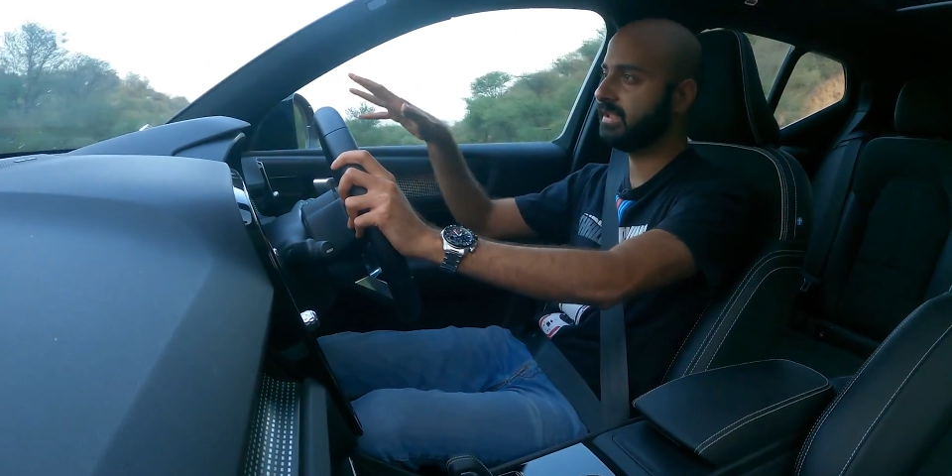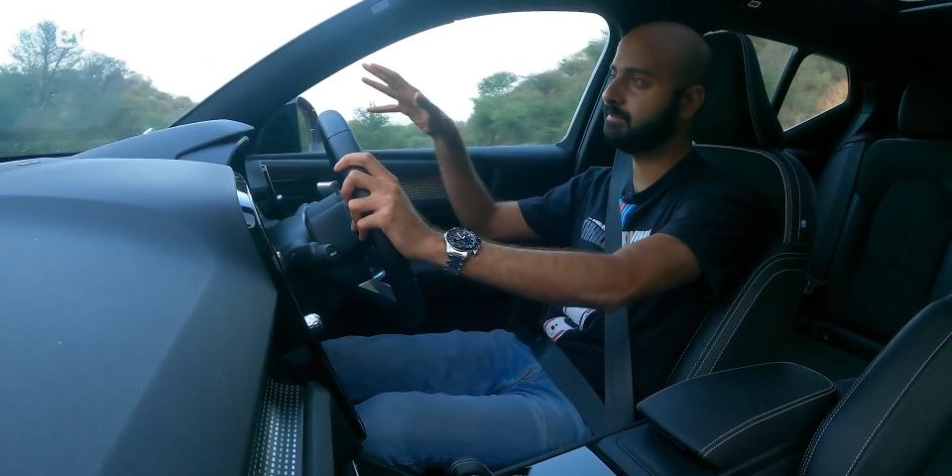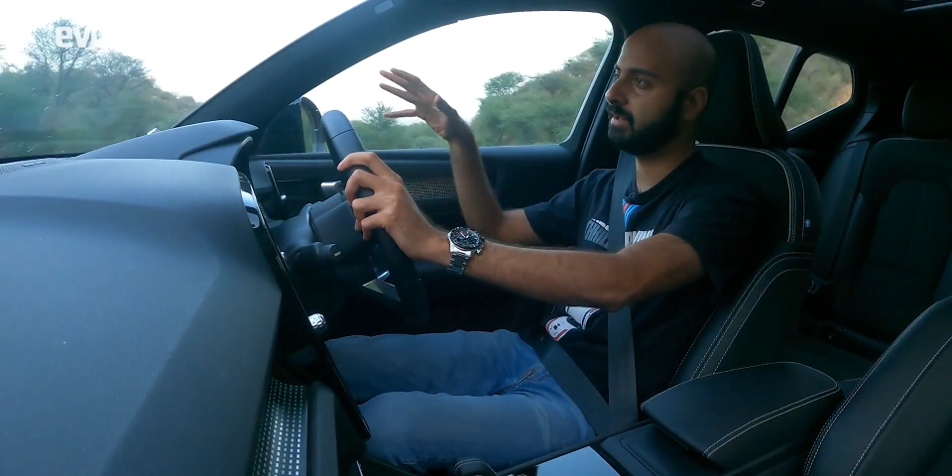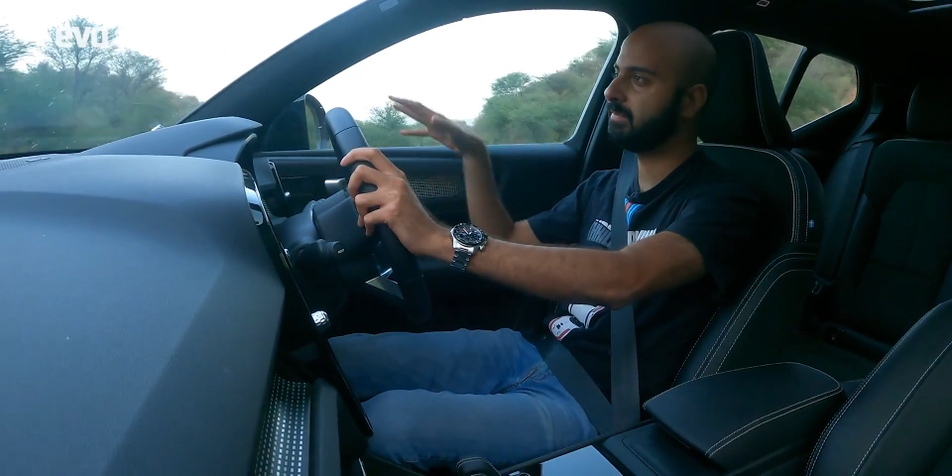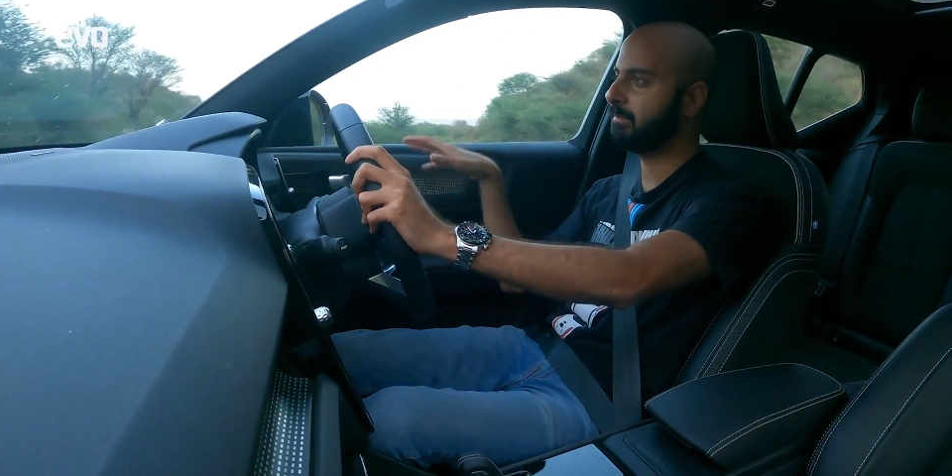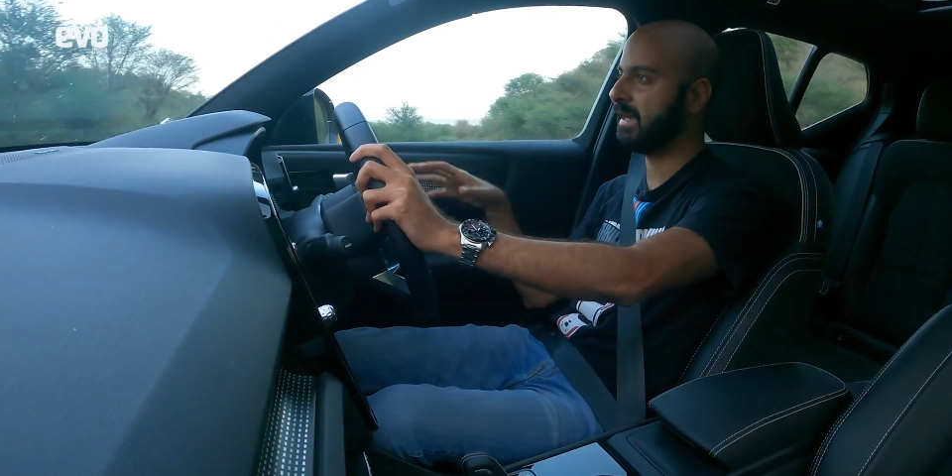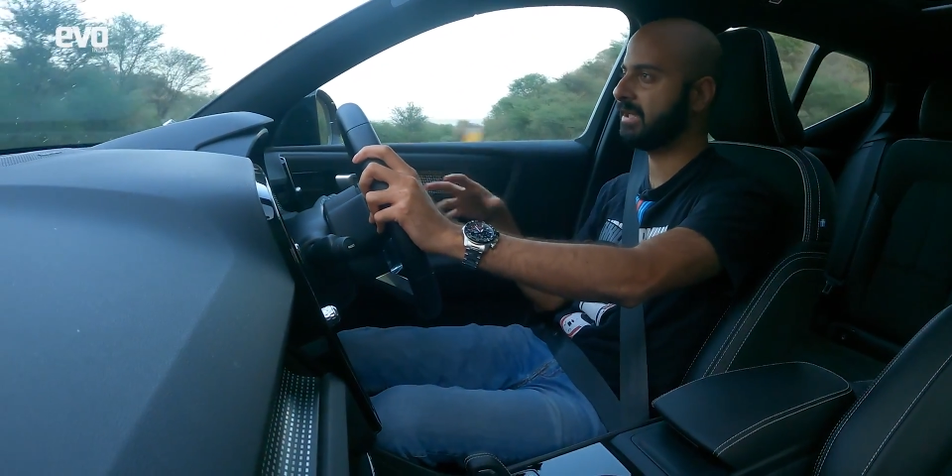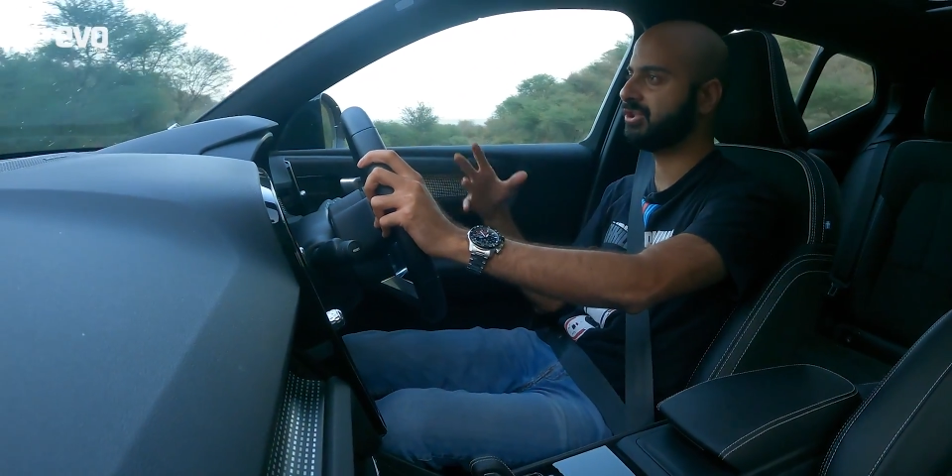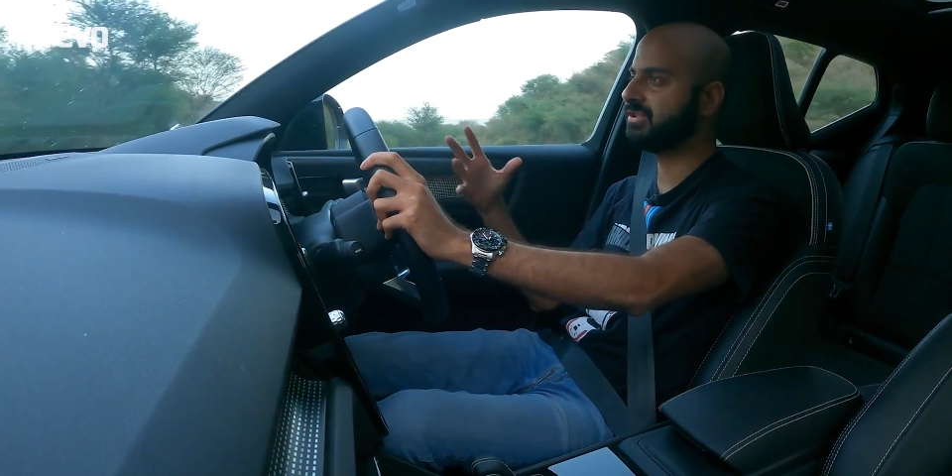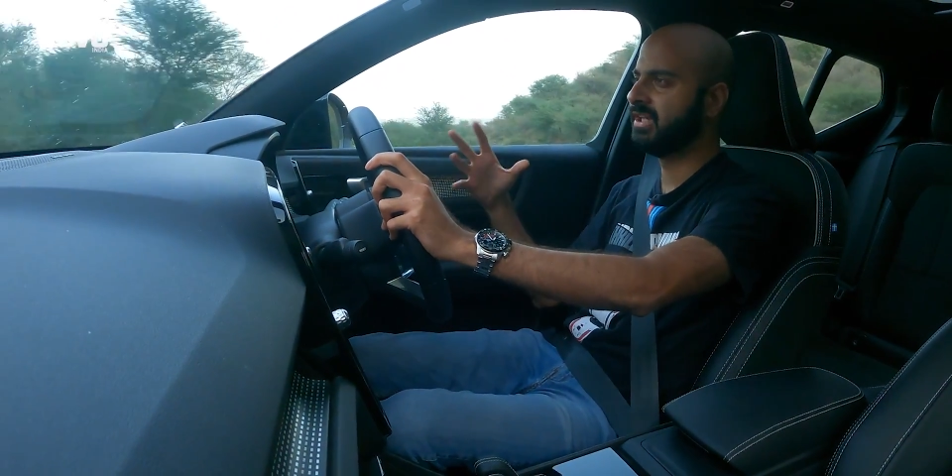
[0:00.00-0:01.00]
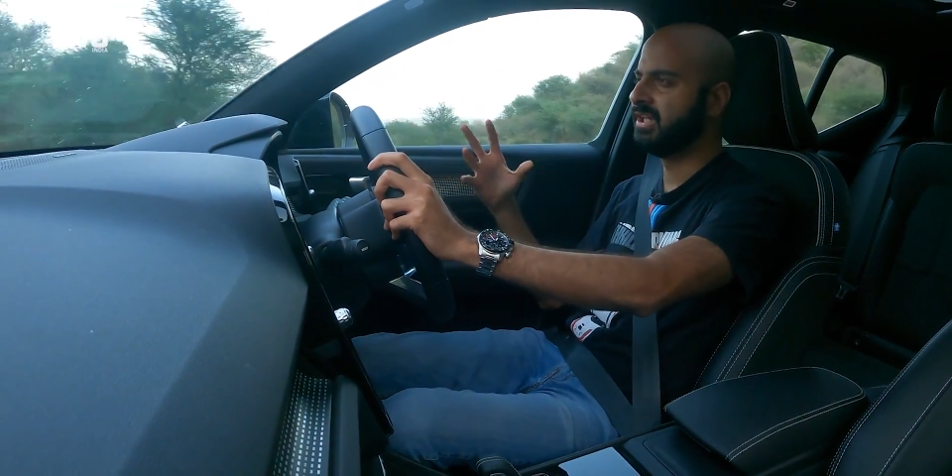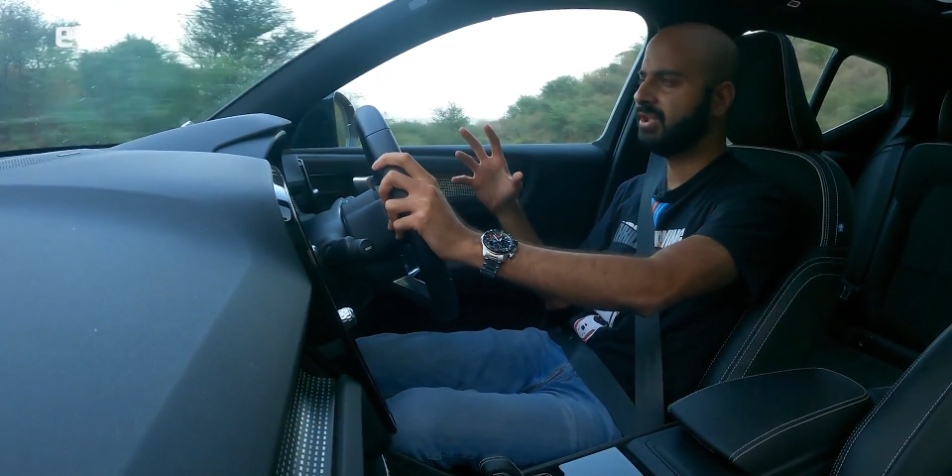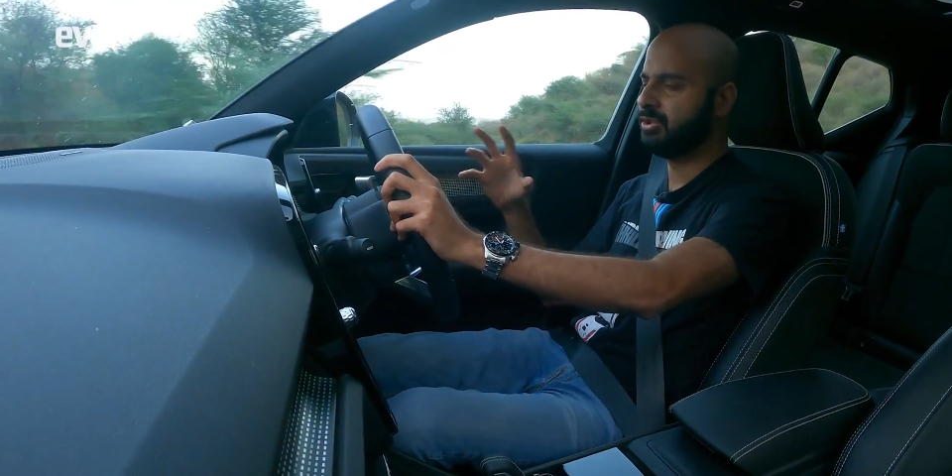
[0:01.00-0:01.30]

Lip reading: bumpy patches, you